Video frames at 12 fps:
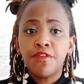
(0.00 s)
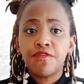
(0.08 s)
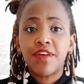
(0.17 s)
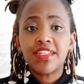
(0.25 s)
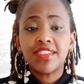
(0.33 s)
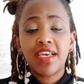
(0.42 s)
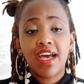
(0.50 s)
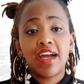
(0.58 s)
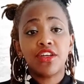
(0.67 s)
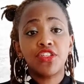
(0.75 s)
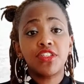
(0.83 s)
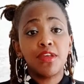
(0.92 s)
Fats are
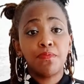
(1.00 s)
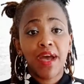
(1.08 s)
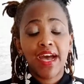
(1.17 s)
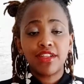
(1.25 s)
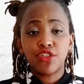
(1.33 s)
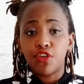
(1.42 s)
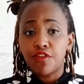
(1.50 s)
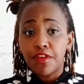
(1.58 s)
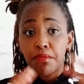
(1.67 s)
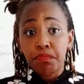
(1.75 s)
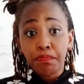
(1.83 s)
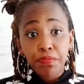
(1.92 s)
actually part of a
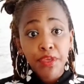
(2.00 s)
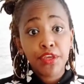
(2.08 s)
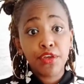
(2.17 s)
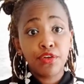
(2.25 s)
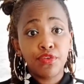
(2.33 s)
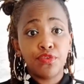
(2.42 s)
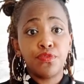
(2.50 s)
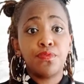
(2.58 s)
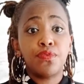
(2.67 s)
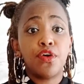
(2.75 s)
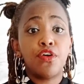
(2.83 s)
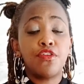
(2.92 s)
bigger group
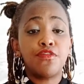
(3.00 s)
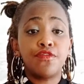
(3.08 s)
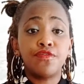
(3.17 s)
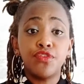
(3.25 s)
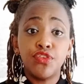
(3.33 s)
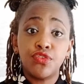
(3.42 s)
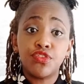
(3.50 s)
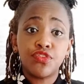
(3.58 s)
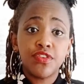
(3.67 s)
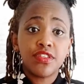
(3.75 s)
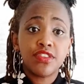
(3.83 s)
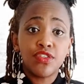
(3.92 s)
of
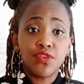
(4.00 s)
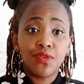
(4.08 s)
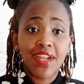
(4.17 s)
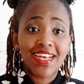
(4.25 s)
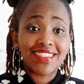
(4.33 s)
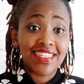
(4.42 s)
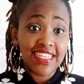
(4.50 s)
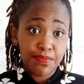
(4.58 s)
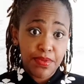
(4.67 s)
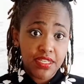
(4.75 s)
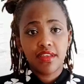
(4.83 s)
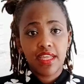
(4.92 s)
nutrients known as
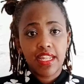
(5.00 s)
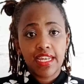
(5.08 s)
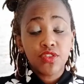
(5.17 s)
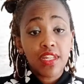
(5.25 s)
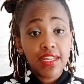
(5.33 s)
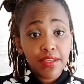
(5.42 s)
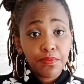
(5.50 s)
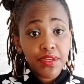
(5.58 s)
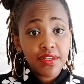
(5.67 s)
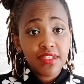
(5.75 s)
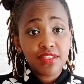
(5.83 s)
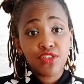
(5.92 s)
lipids. A
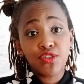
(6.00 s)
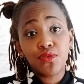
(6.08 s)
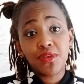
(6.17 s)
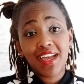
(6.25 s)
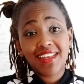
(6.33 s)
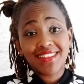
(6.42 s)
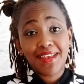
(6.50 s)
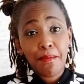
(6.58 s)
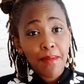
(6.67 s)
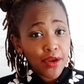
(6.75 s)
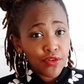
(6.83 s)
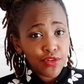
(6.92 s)
lipid is known as a
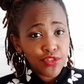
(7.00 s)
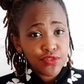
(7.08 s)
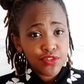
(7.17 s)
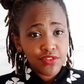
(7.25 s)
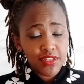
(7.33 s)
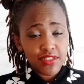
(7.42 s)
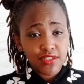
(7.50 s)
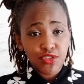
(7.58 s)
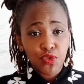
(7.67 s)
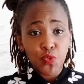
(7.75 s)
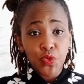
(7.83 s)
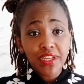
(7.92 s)
macronutrient,
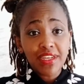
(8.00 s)
so we